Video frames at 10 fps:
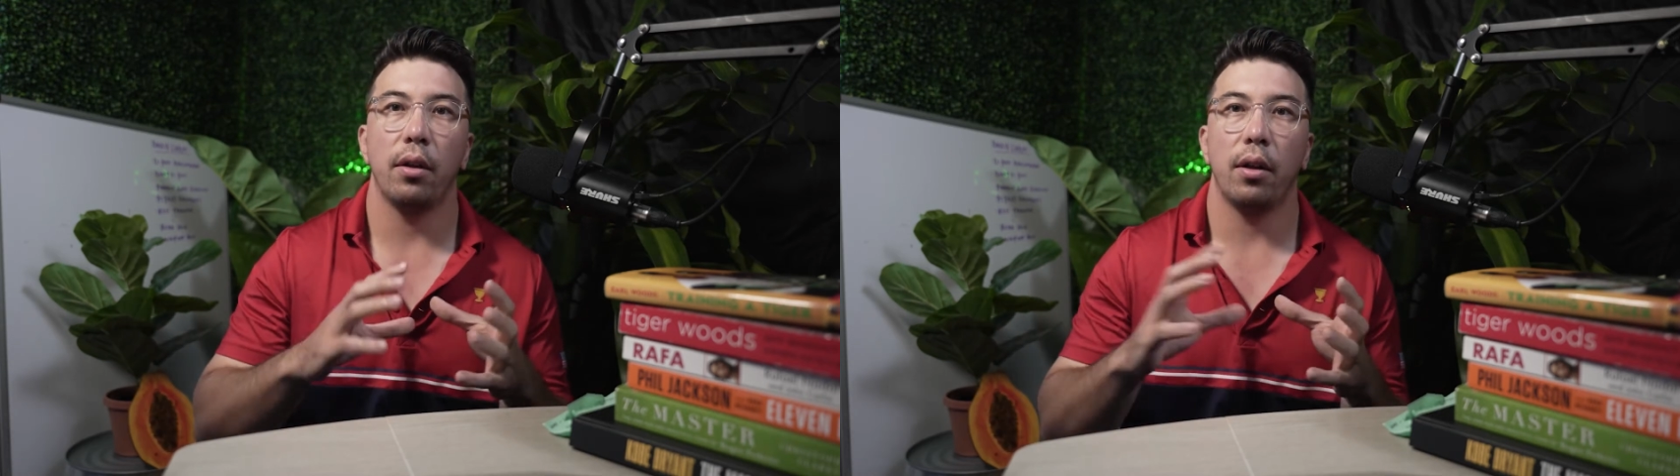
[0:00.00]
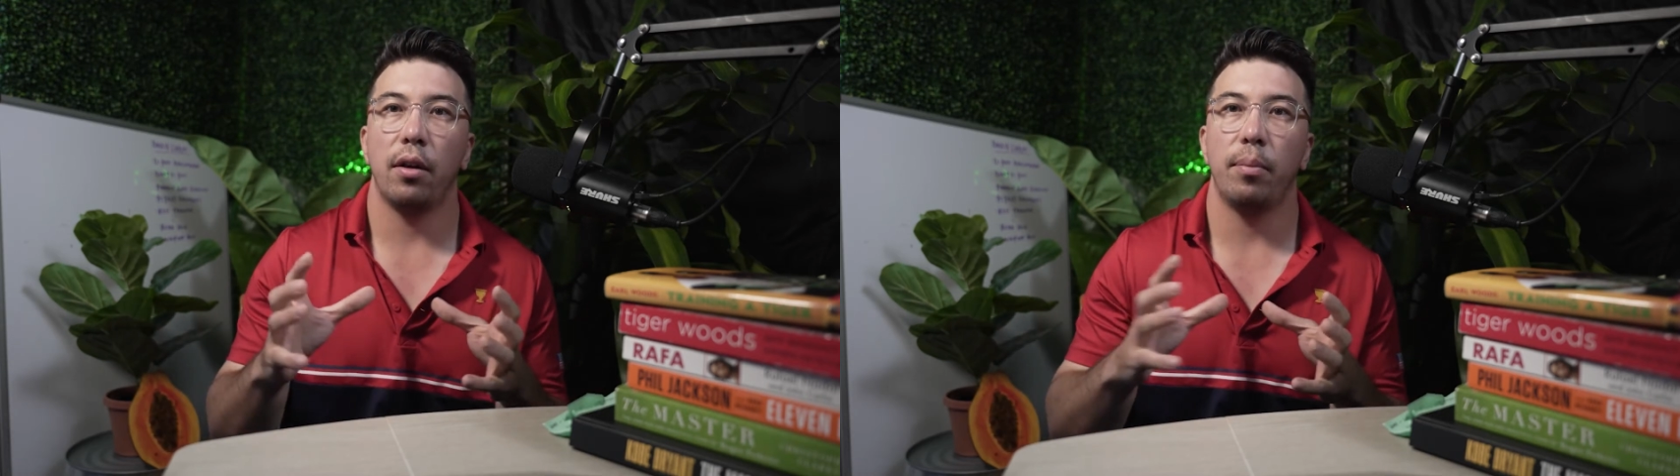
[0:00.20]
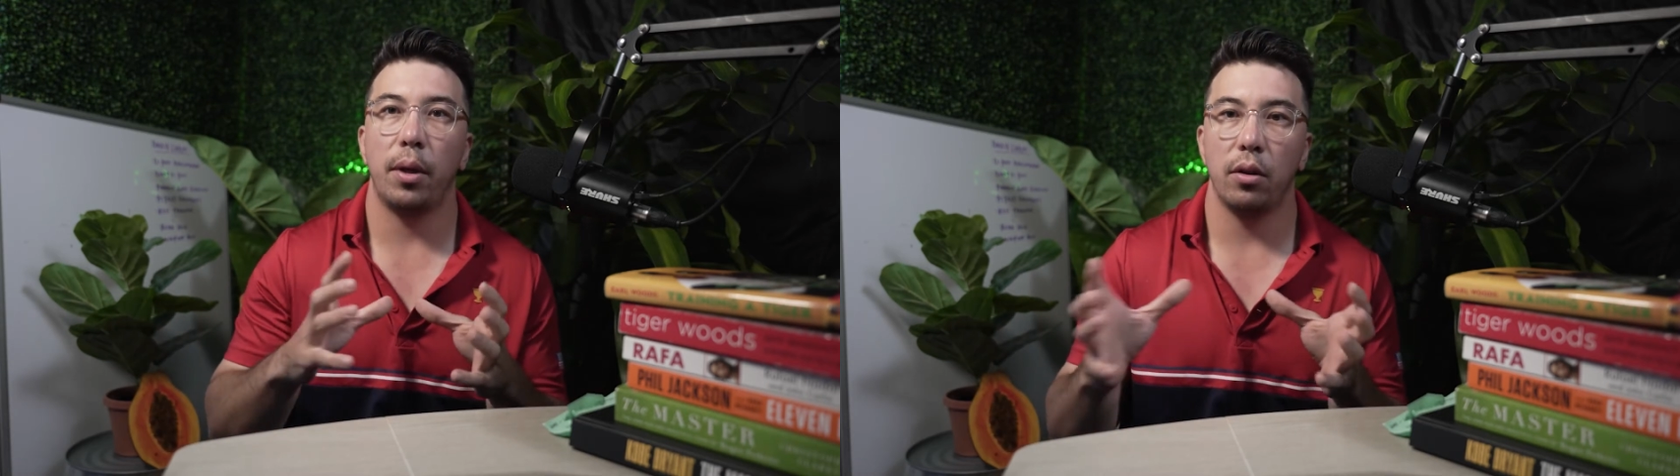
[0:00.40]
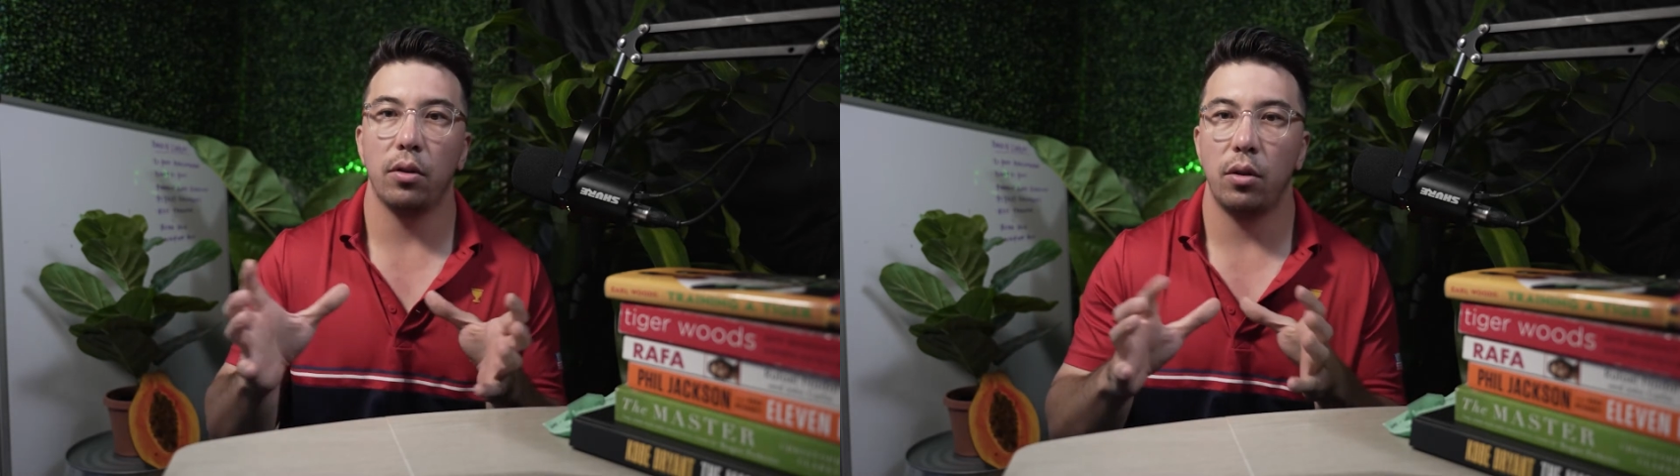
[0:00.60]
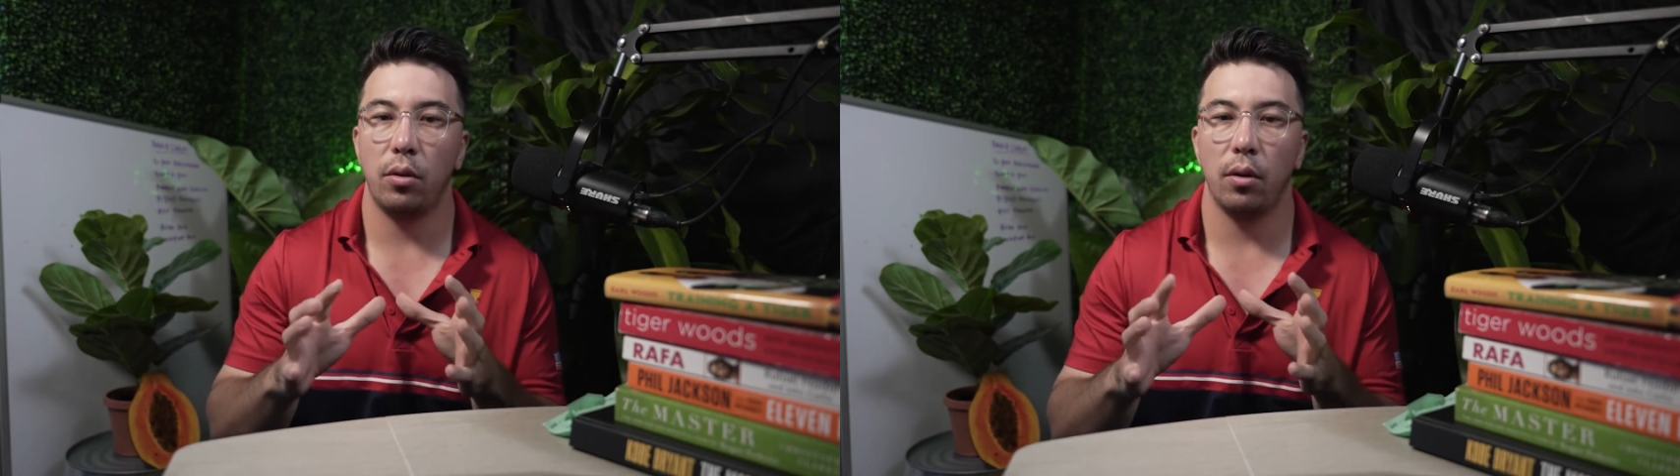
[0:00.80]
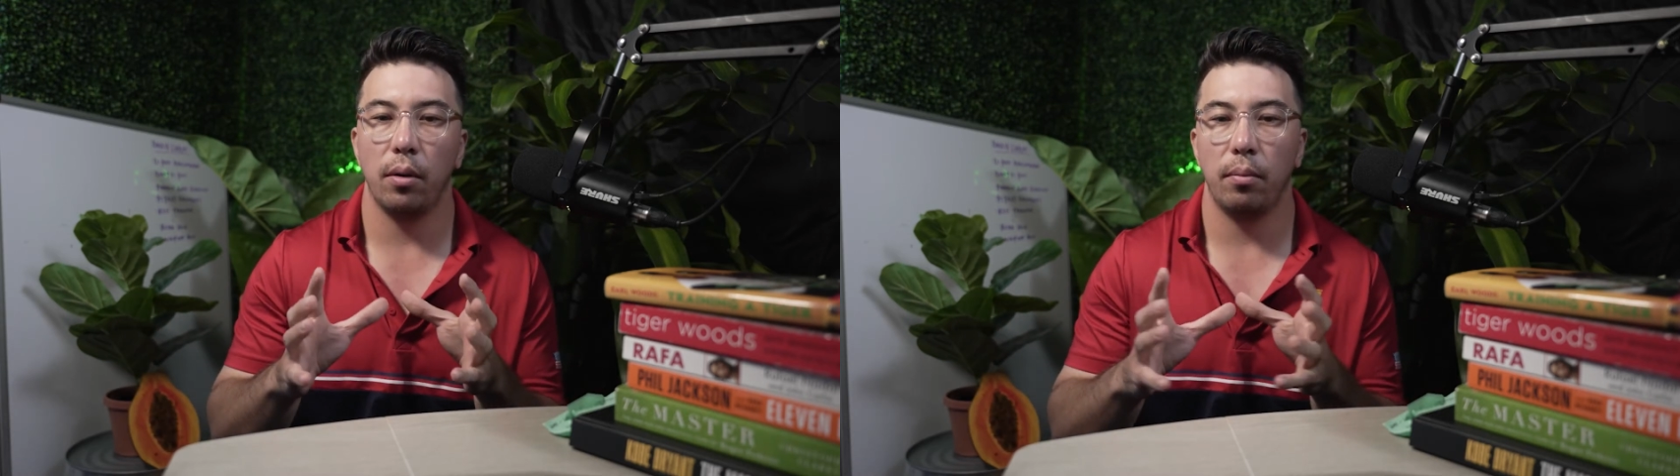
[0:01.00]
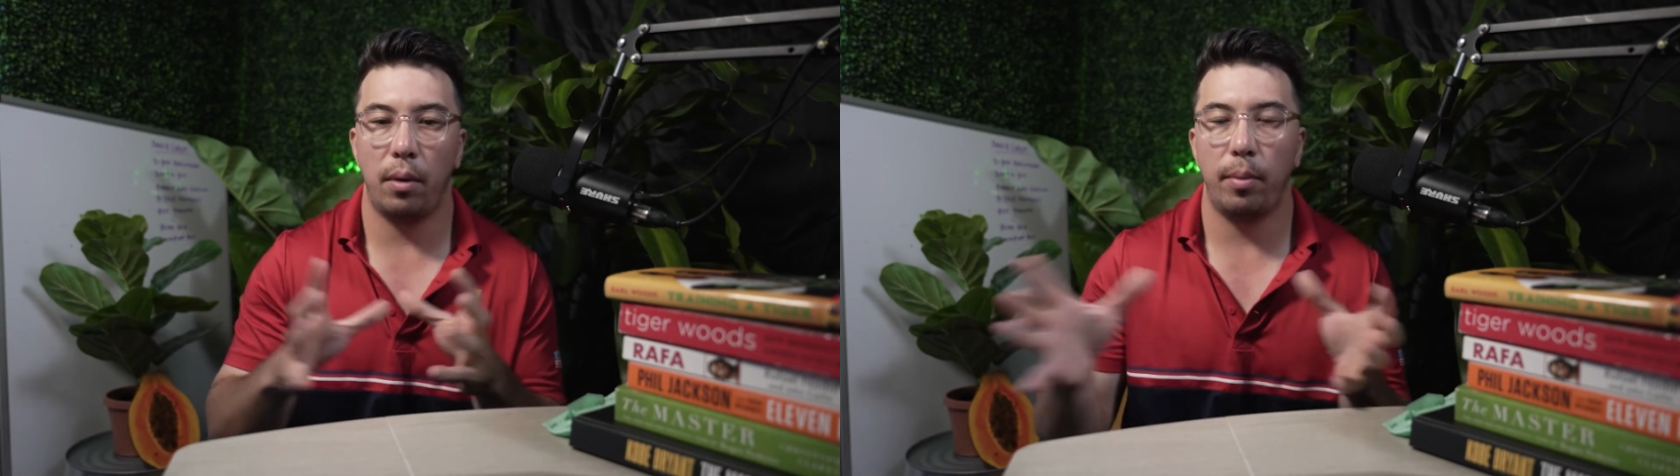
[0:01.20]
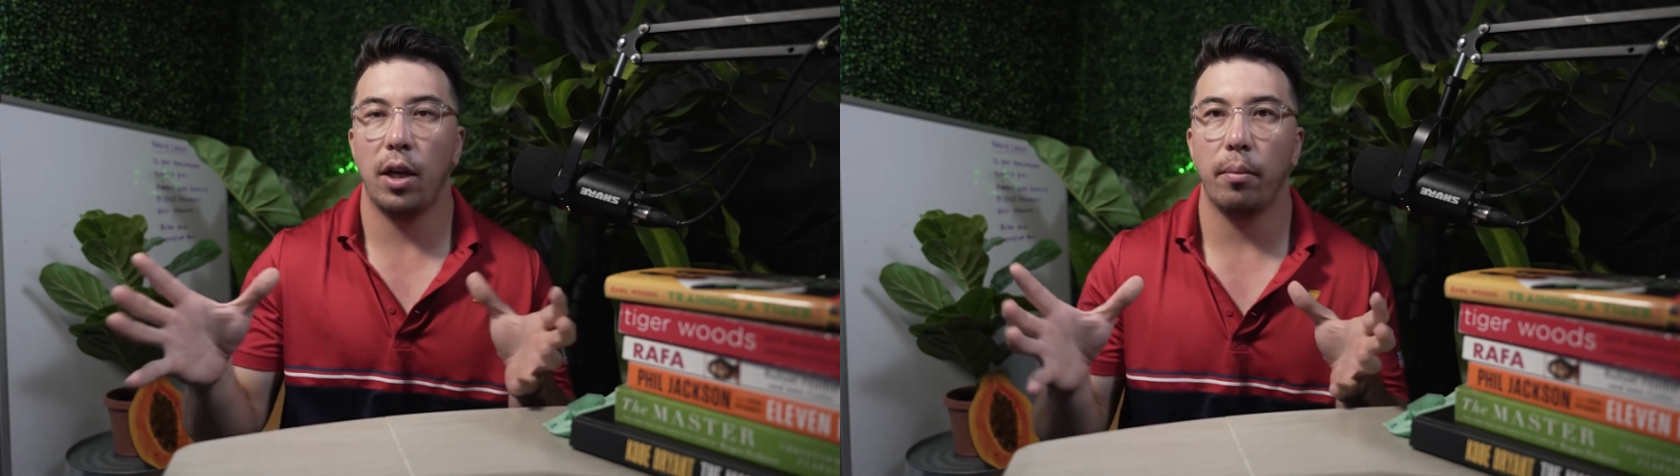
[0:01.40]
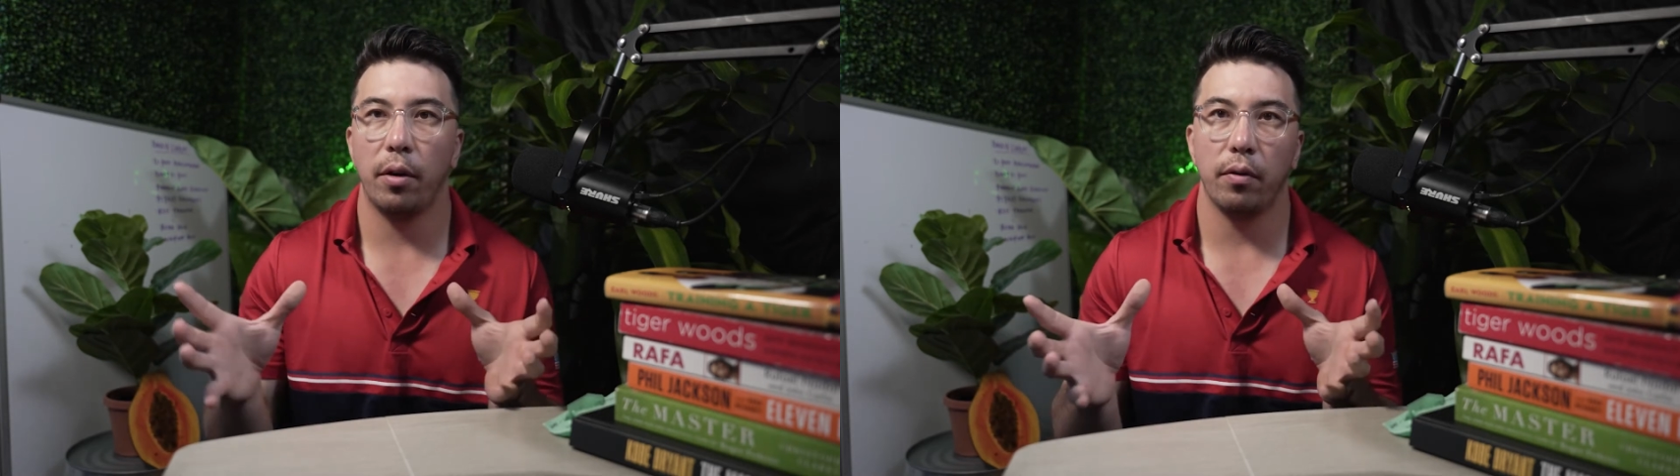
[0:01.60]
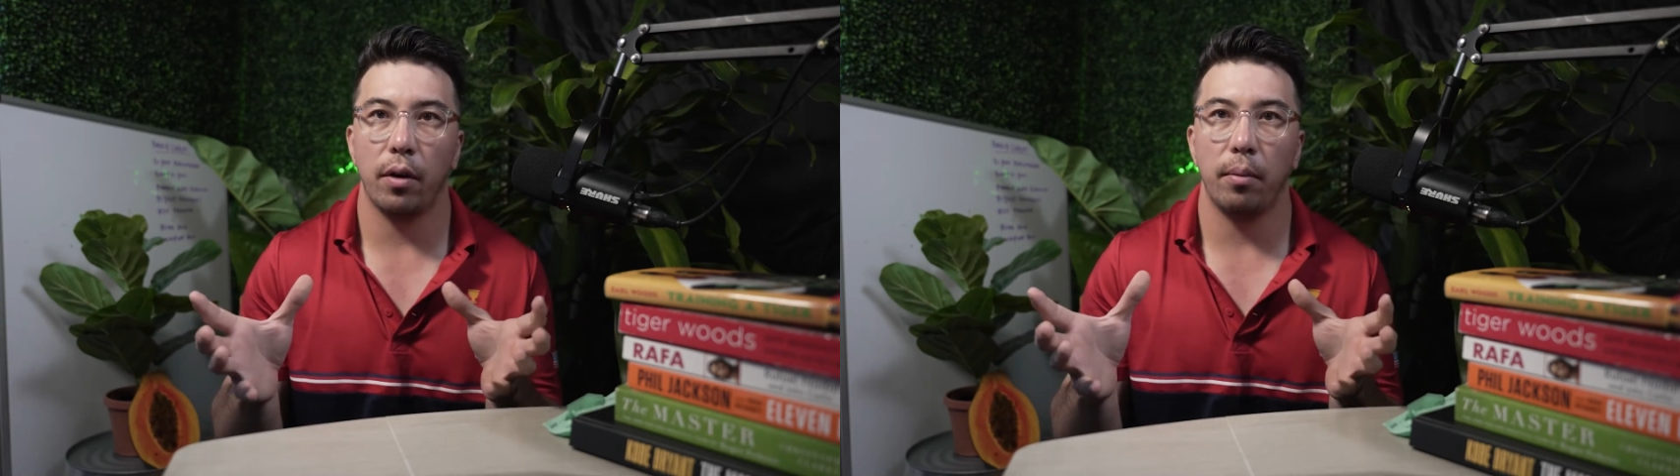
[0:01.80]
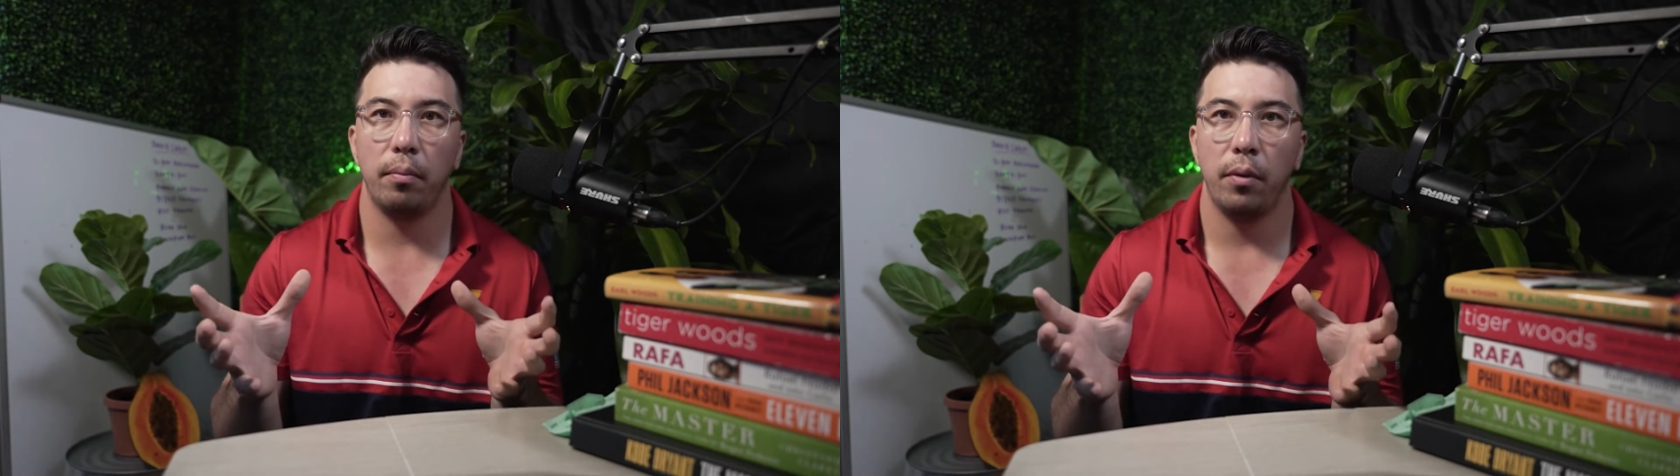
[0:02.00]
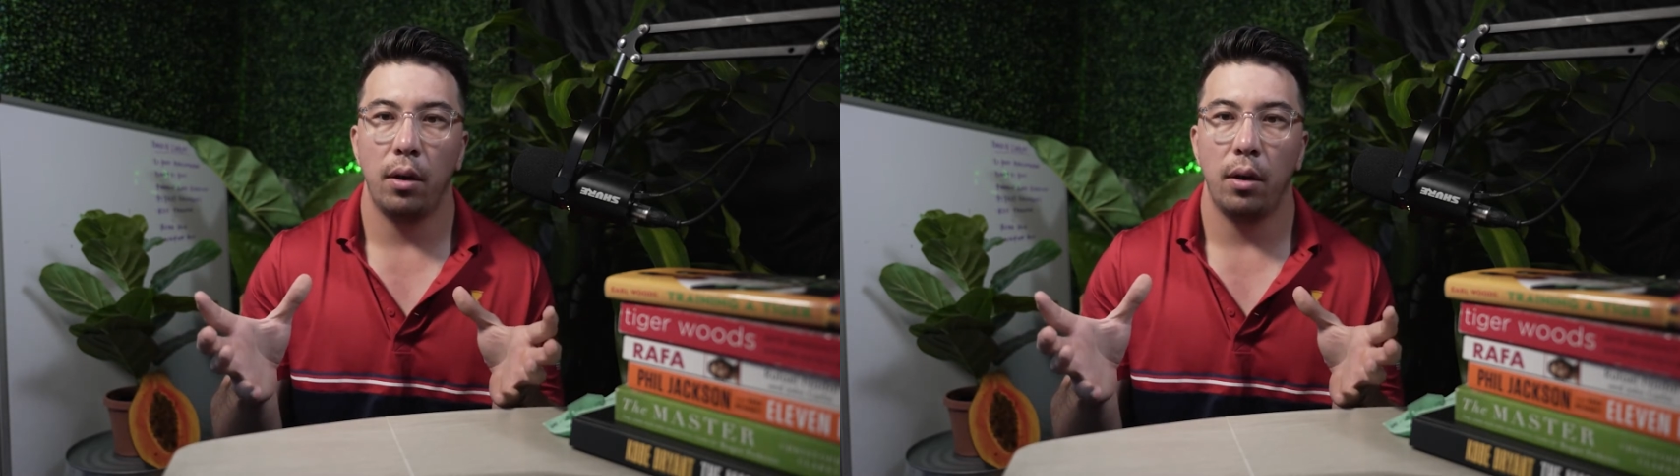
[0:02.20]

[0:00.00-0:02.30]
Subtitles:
a lot of peers who were maybe coming from